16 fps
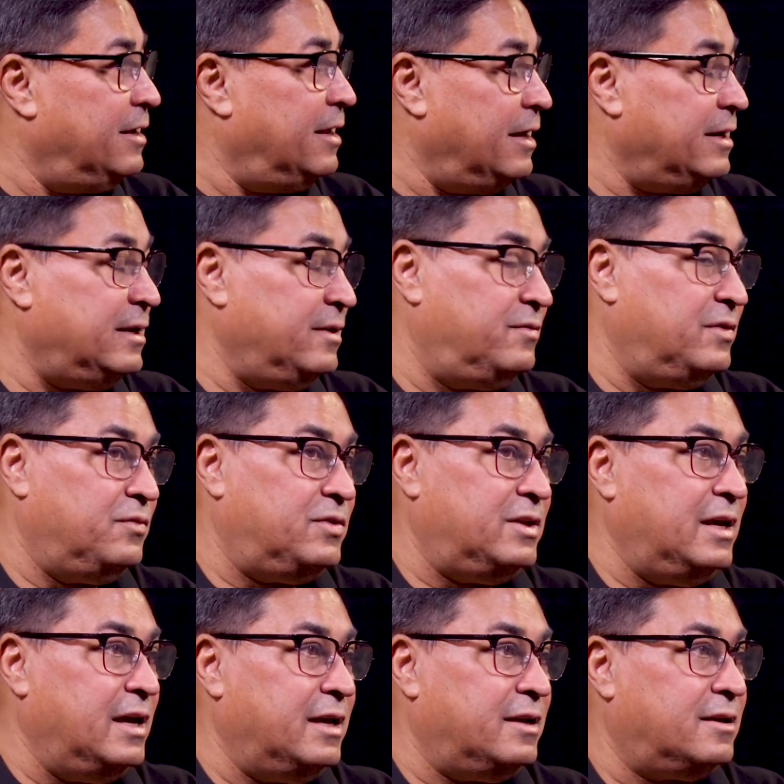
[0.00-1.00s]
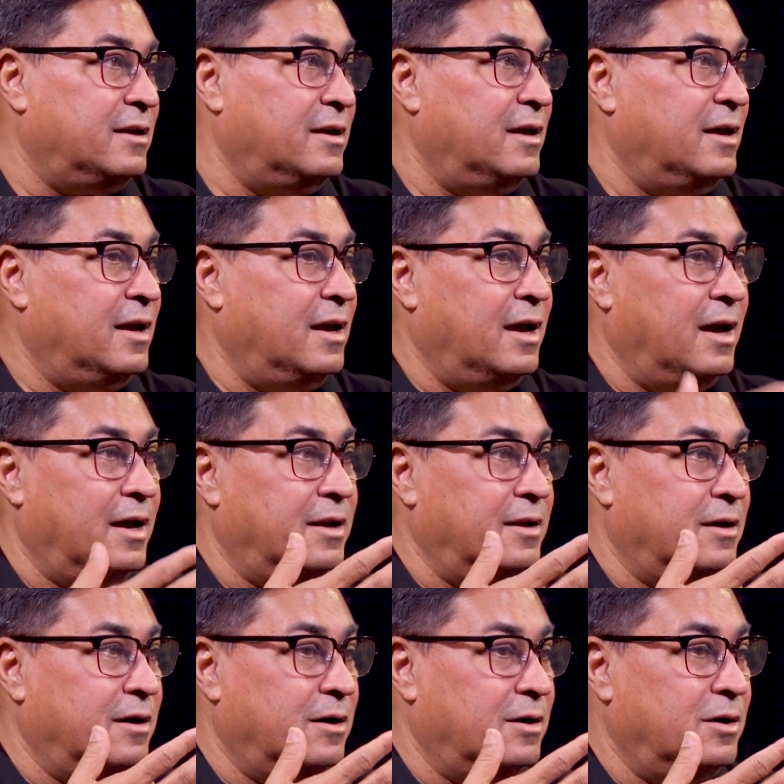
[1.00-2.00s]
in 1958.
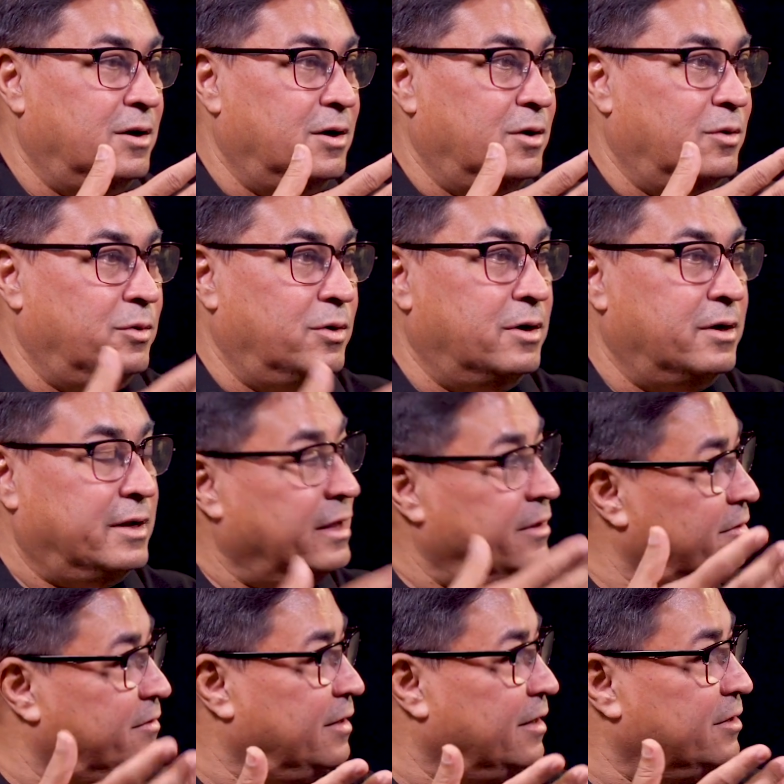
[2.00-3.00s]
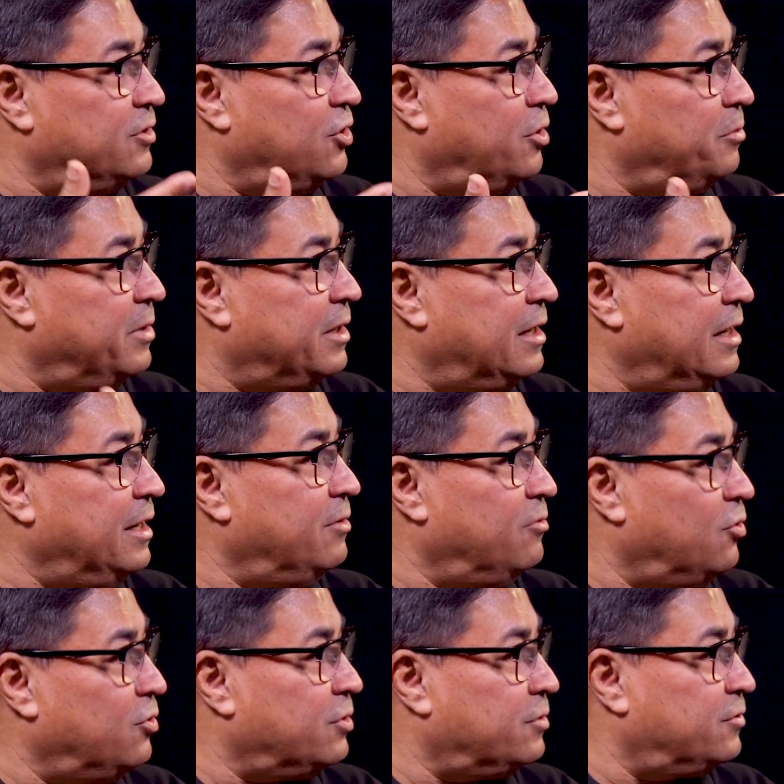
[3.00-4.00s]
And another singer, Don McLean,
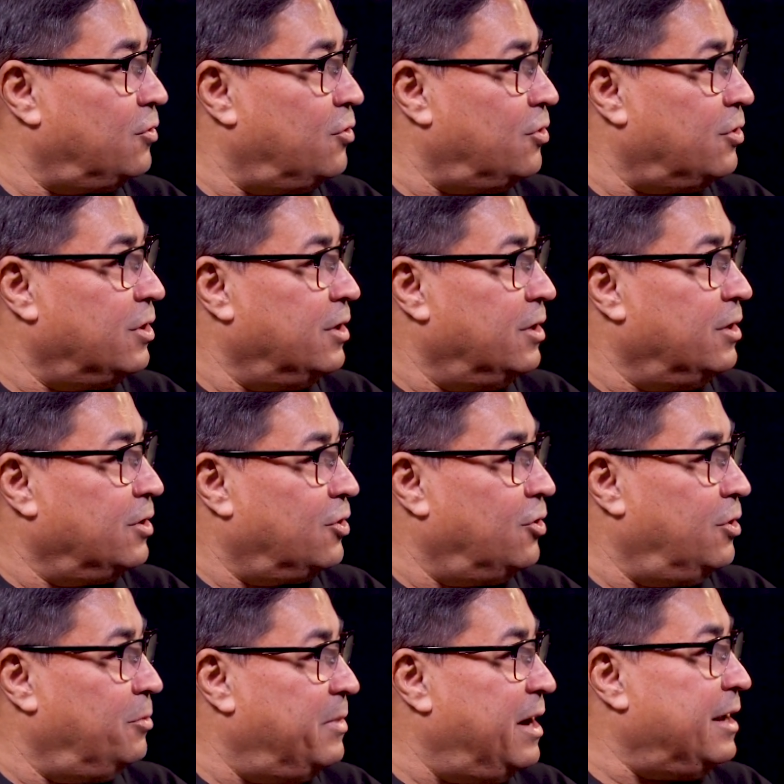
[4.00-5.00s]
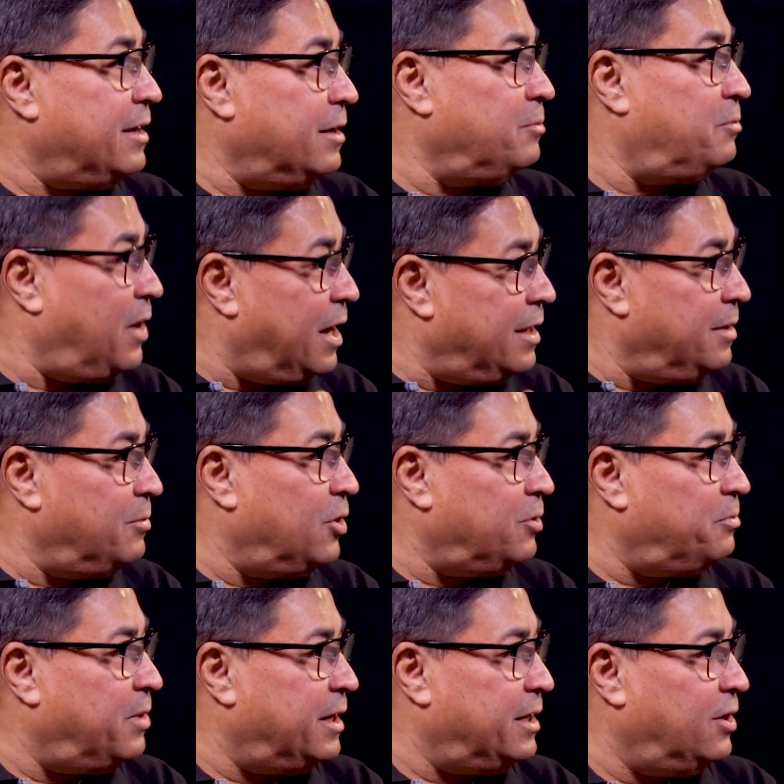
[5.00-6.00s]
wrote a song called American Pie
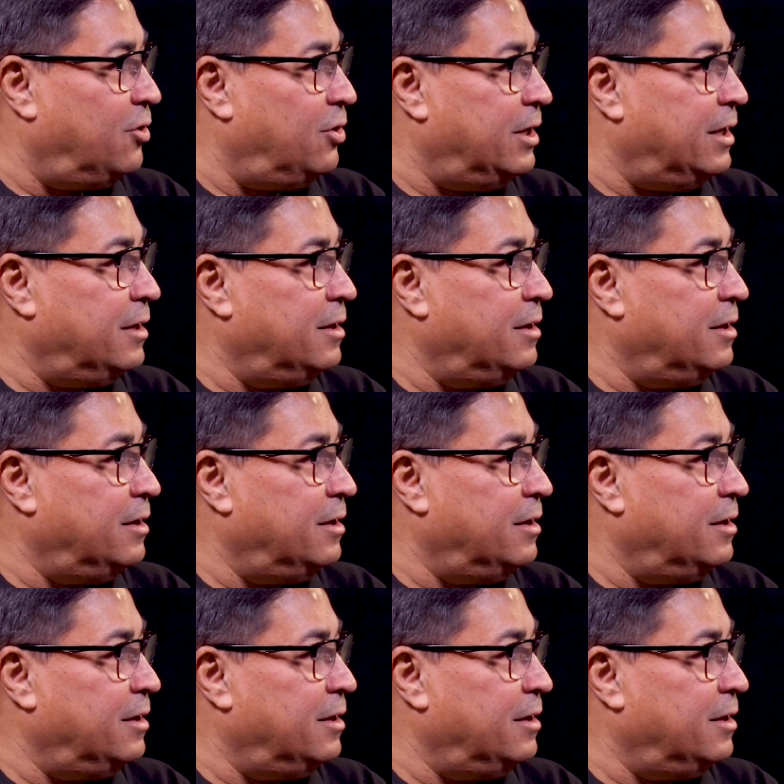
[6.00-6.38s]
about Buddy Holly.